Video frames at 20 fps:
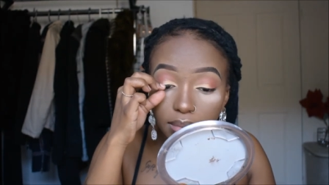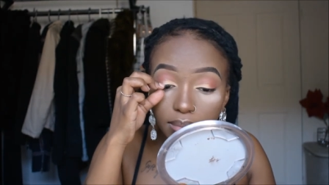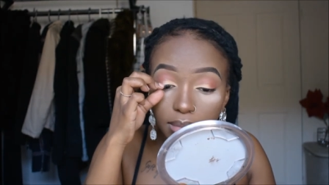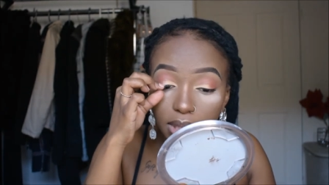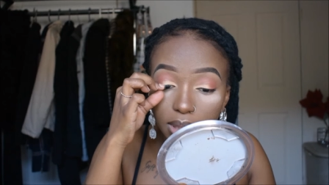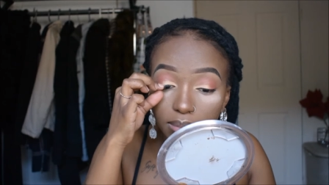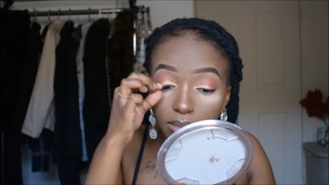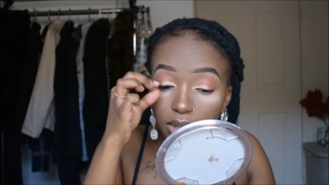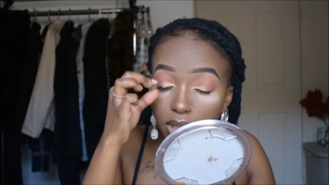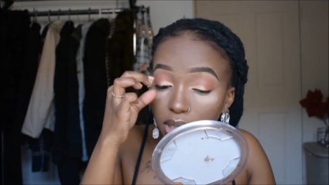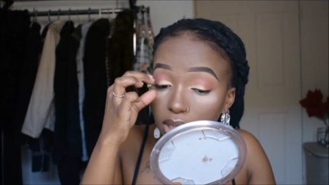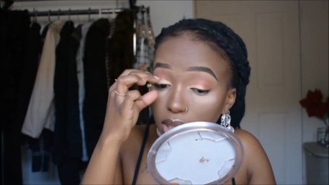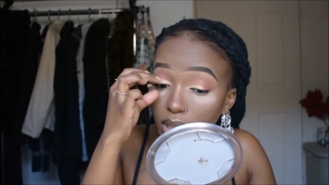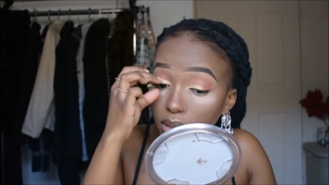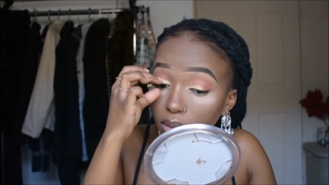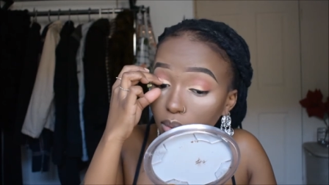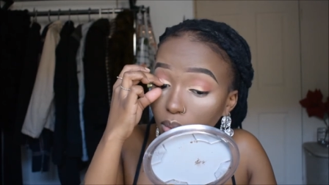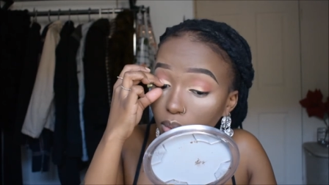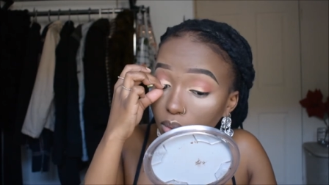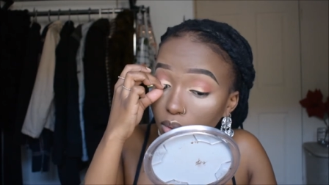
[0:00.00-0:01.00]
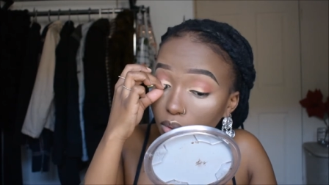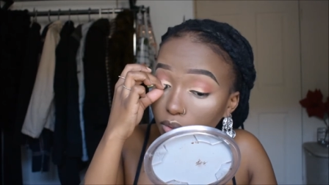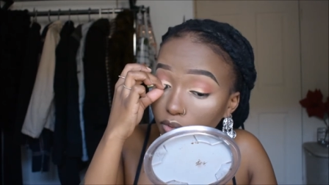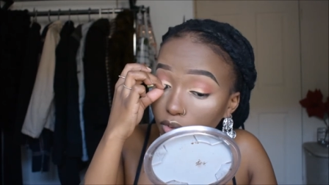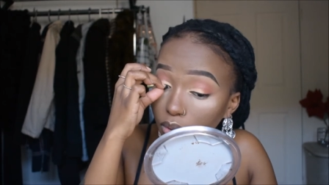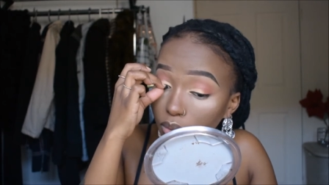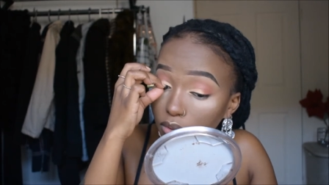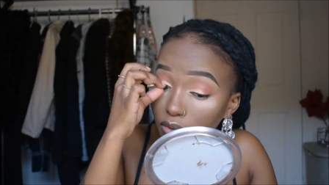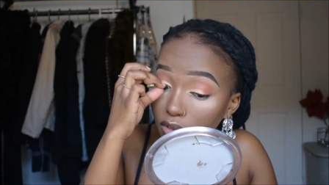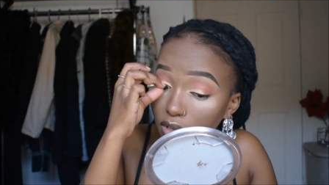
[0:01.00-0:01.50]
but I'm gonna get all of
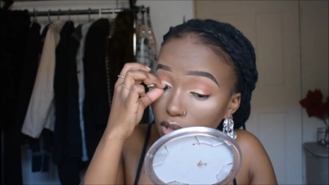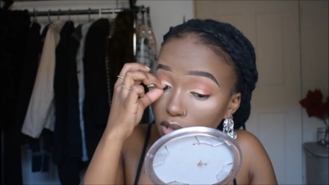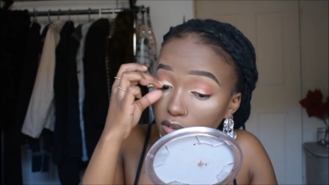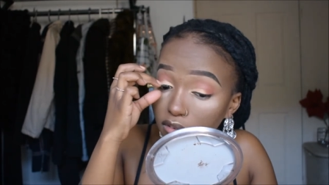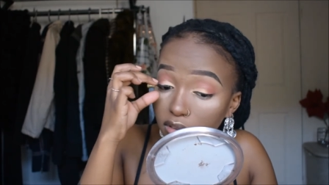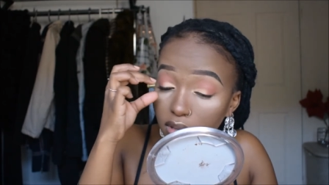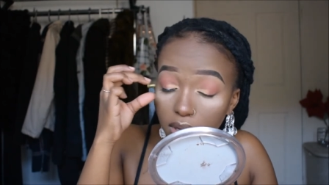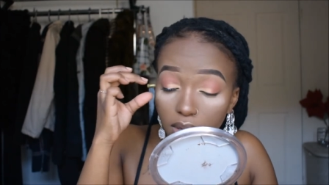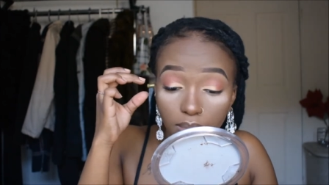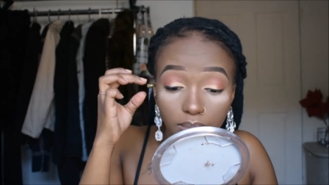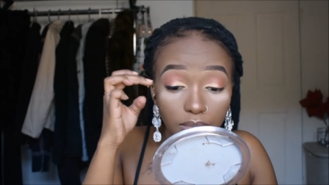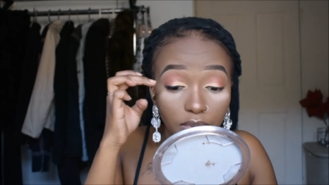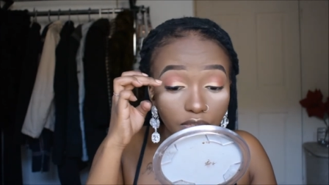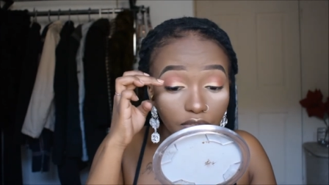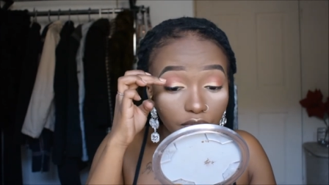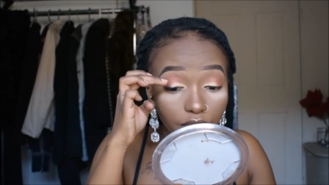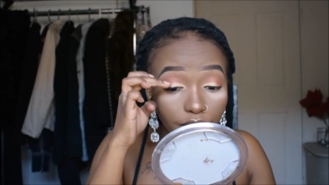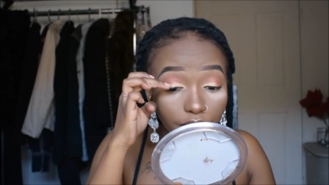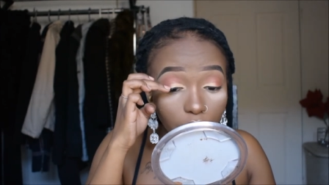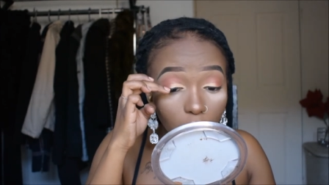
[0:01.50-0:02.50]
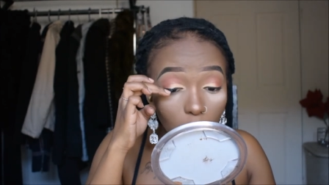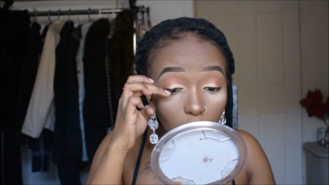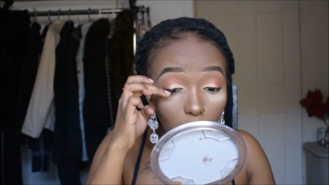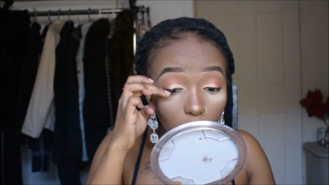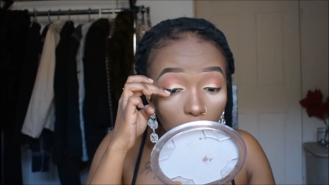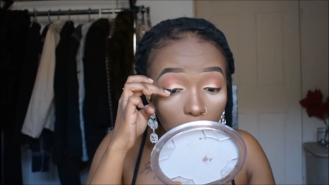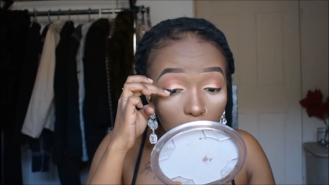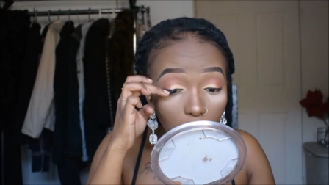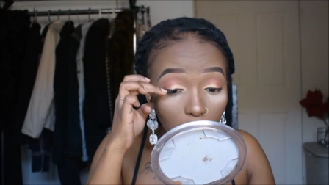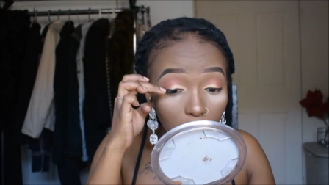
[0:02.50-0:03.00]
those things done
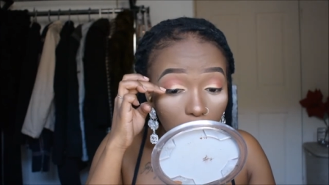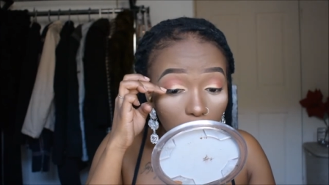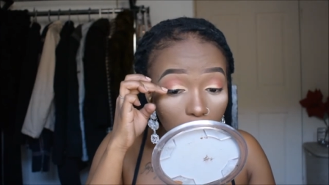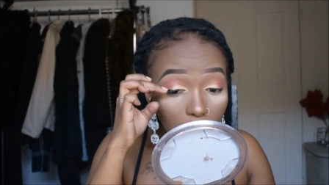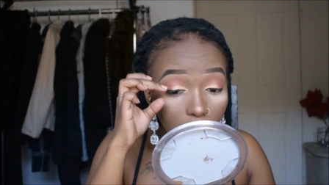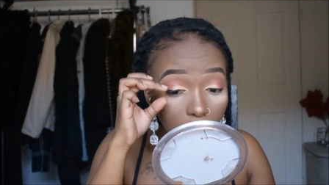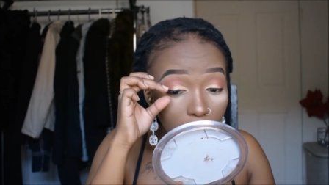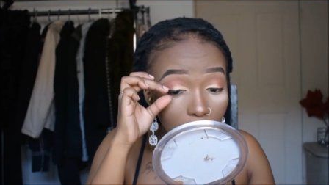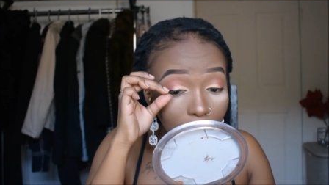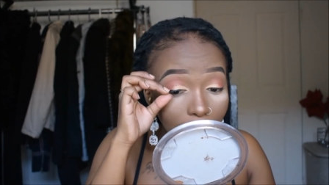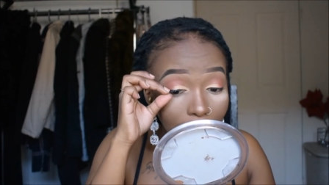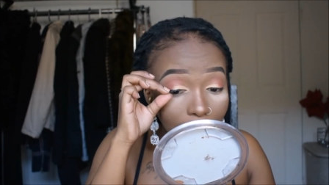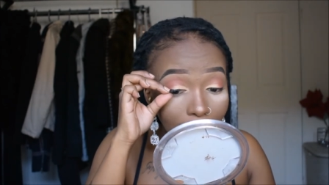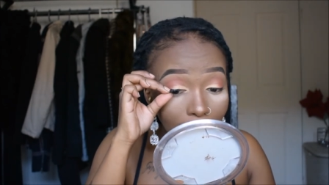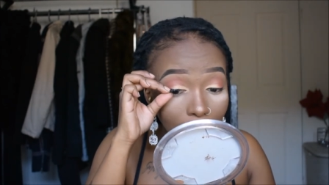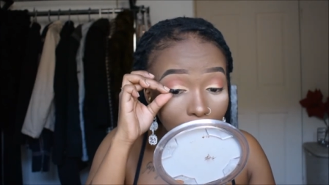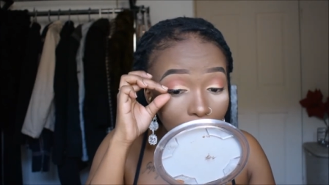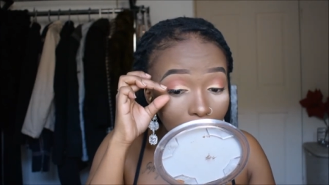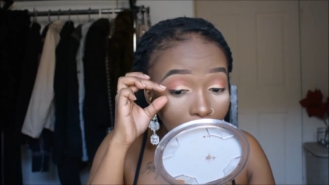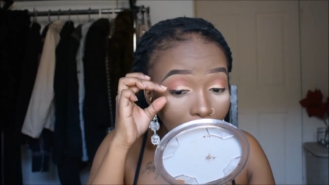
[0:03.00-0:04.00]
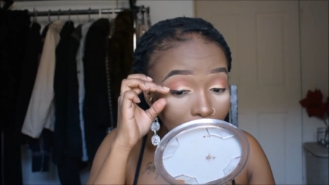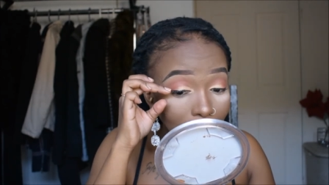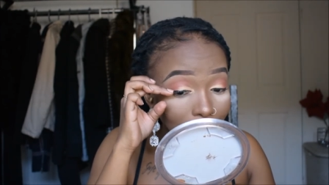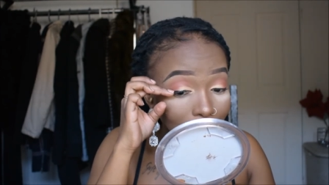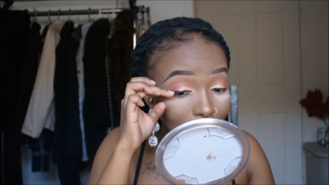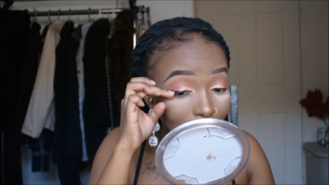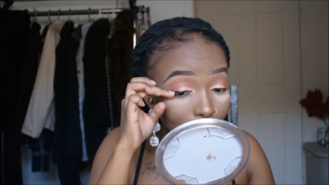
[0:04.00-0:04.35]
before the main